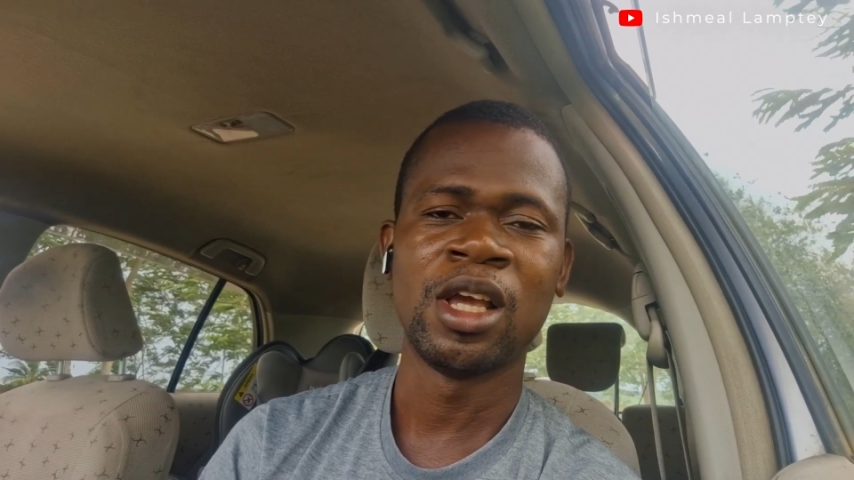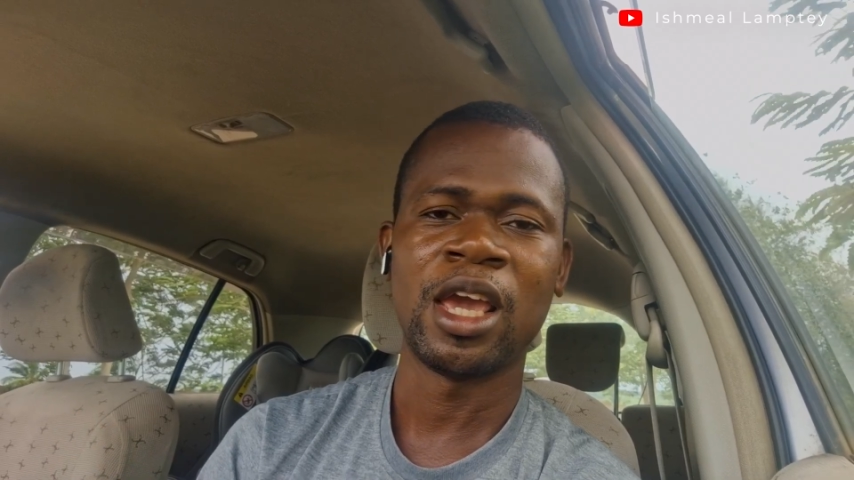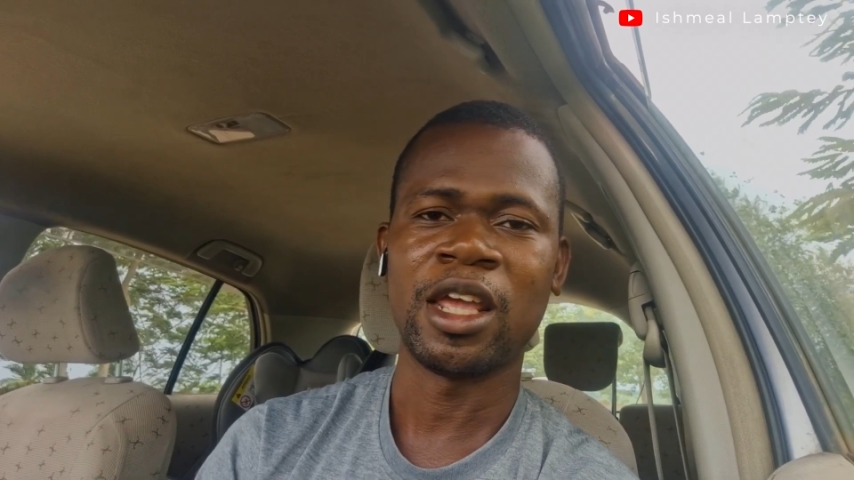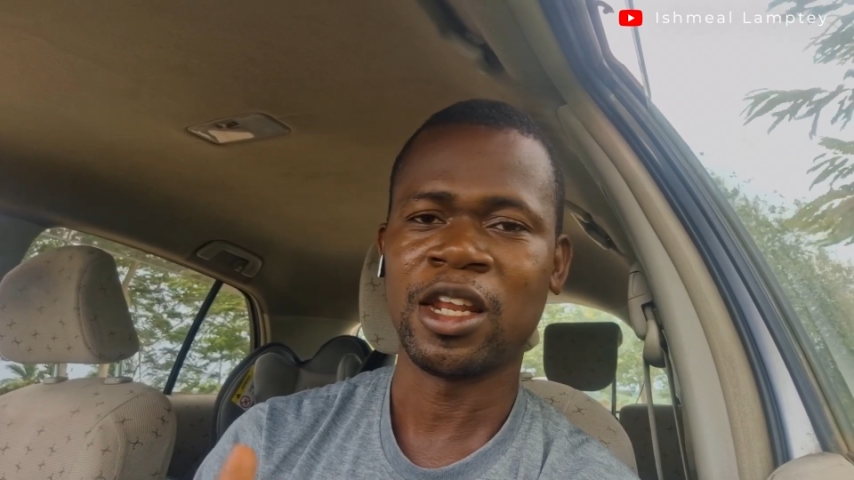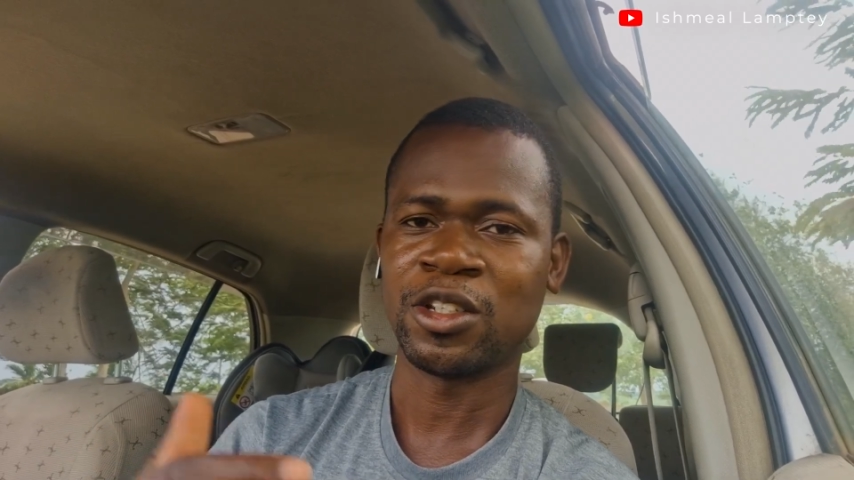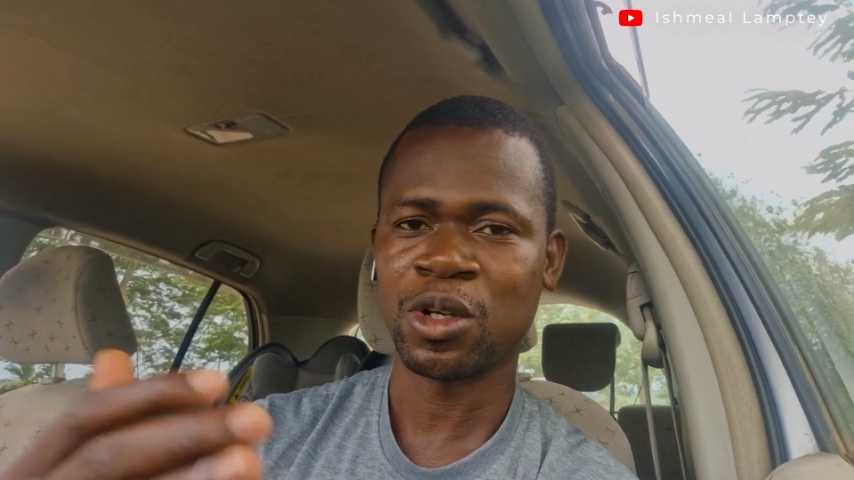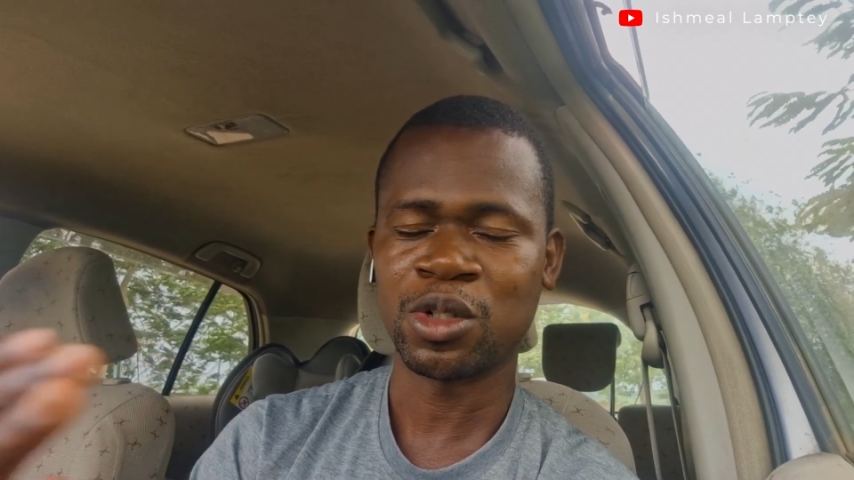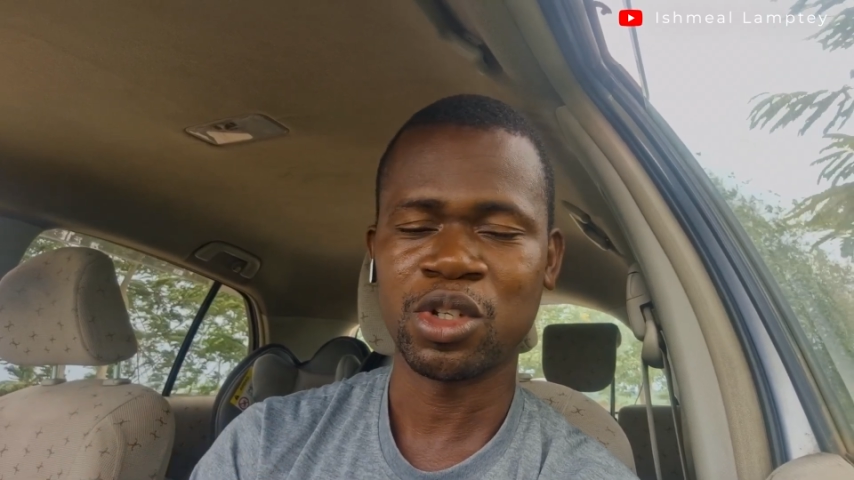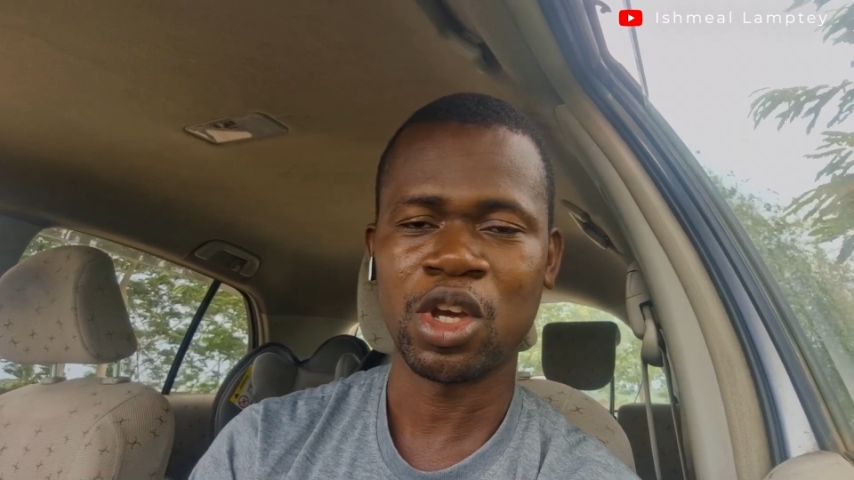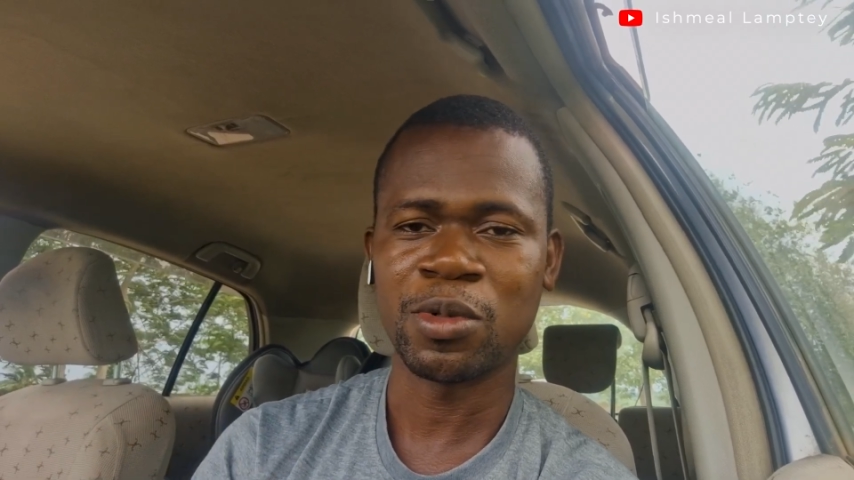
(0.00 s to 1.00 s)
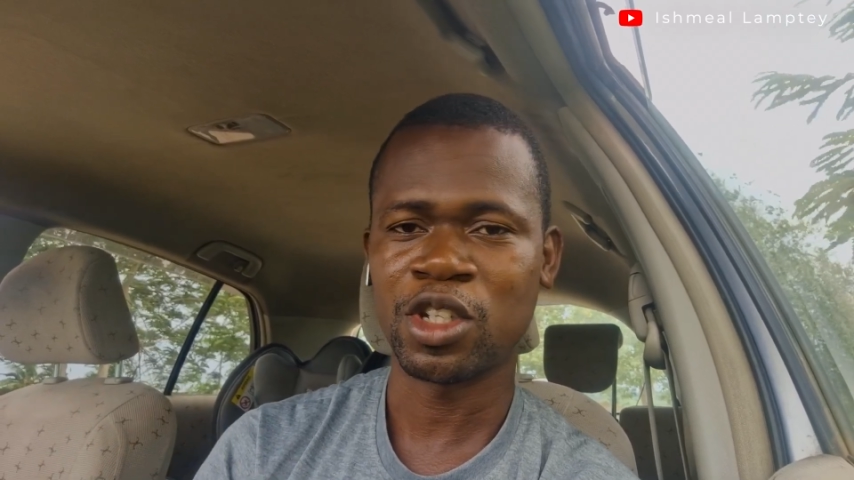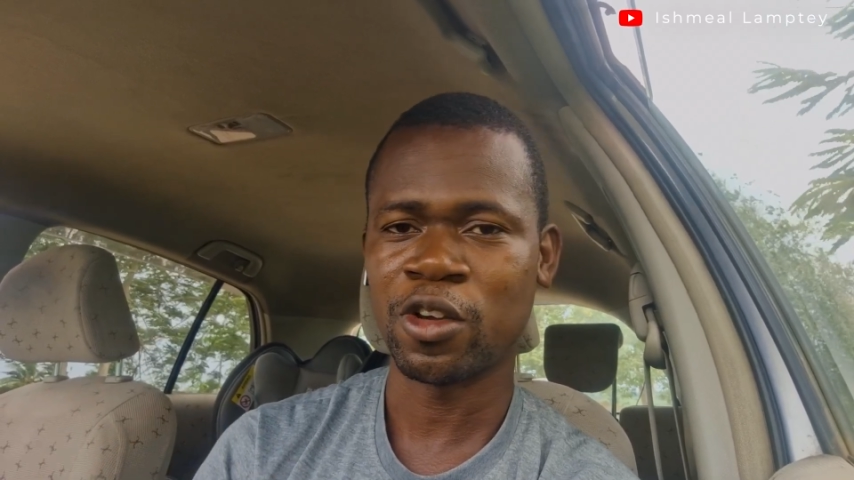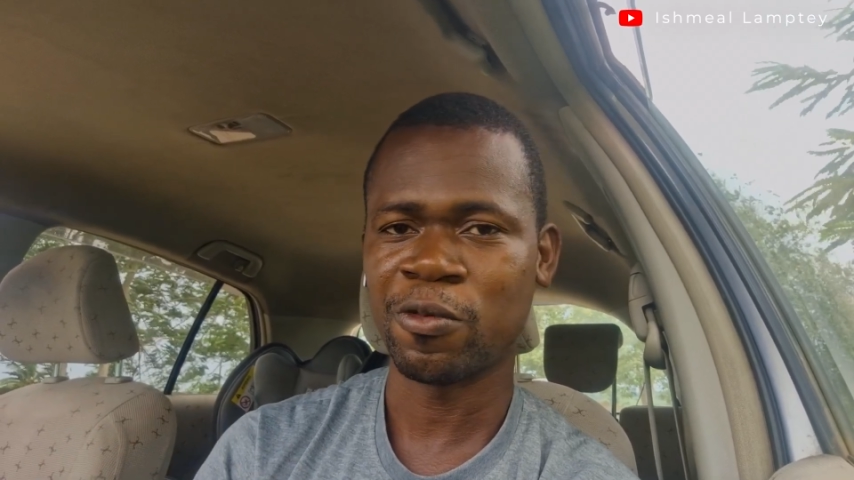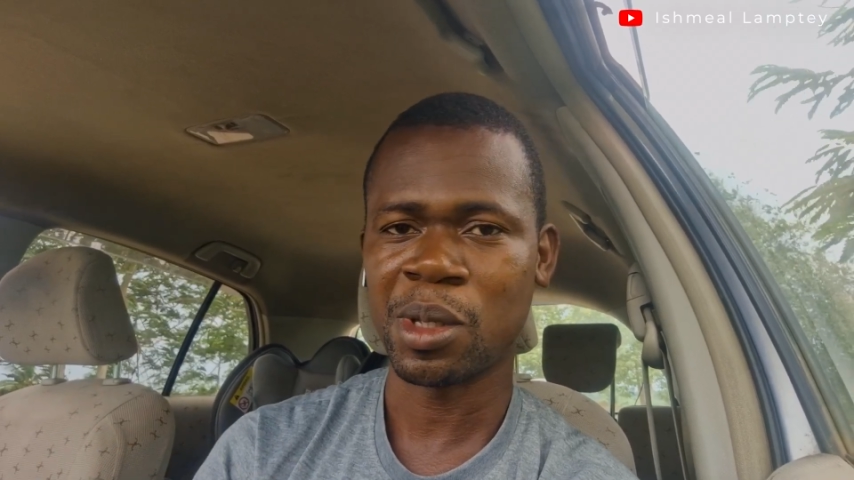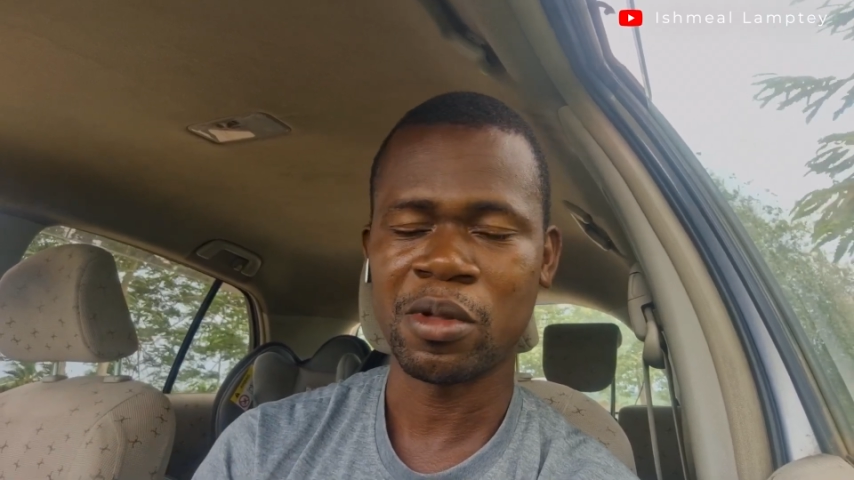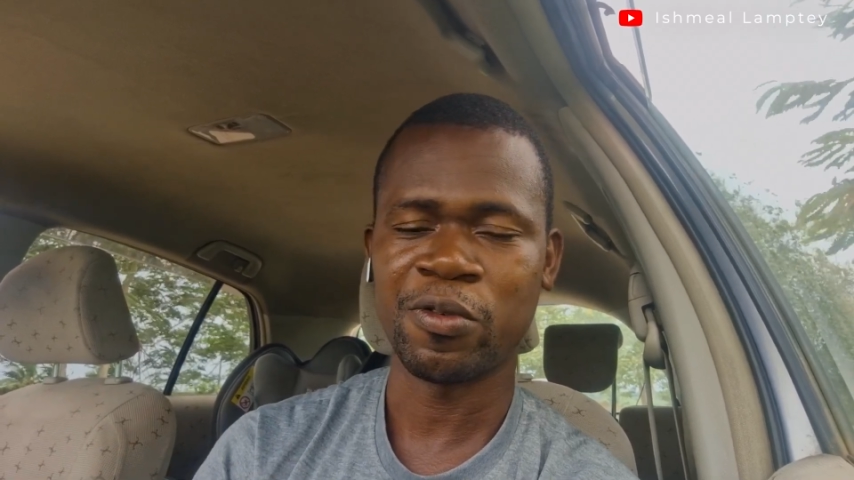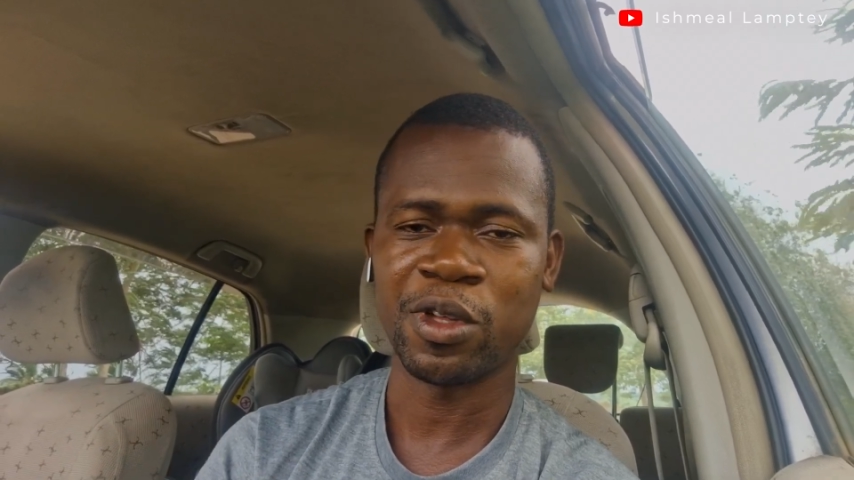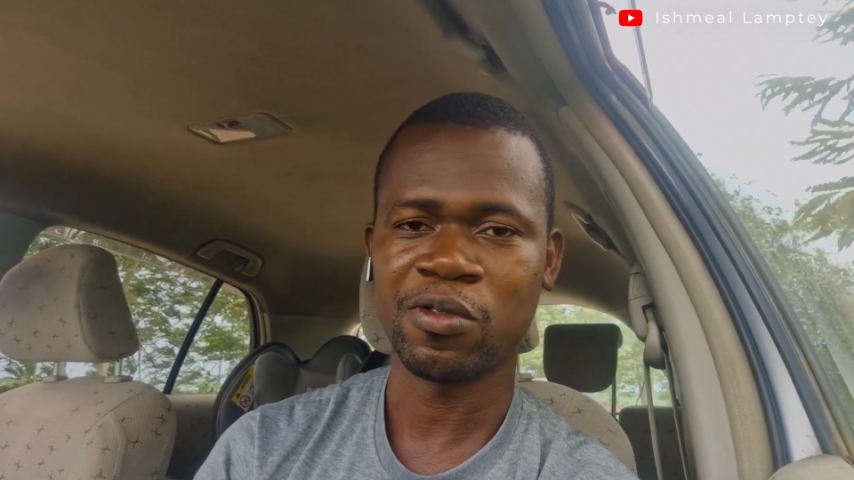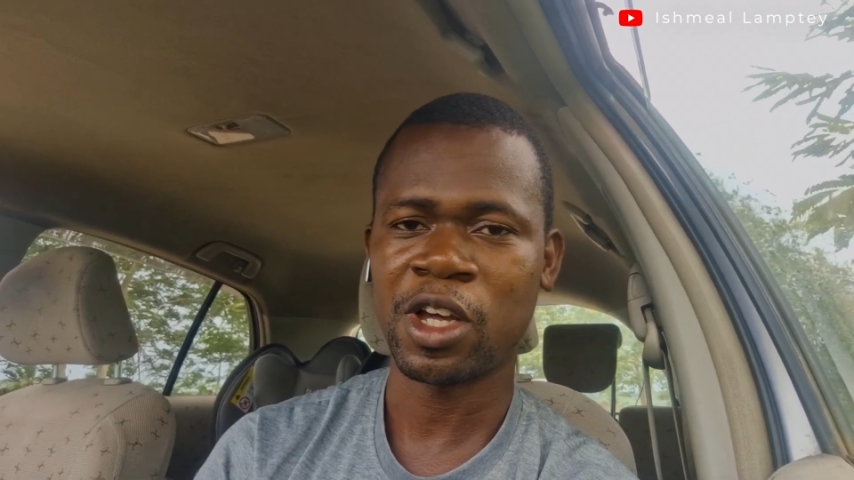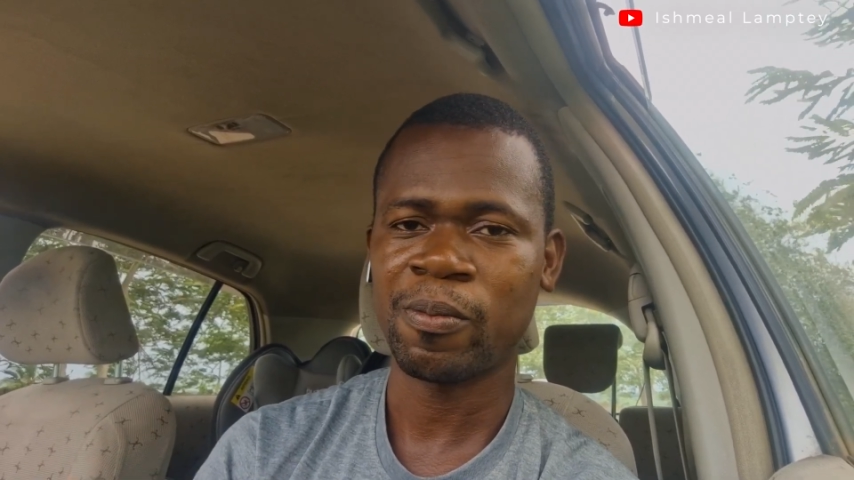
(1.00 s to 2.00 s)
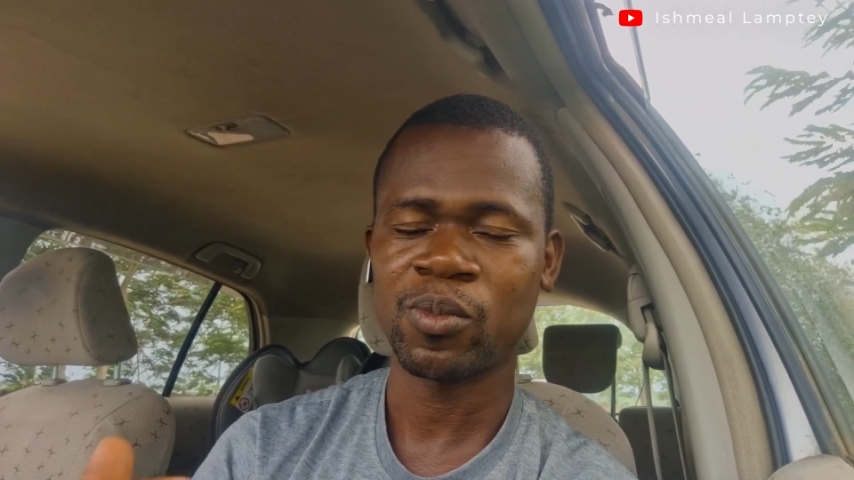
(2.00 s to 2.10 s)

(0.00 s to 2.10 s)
And there's also the option of maybe favor.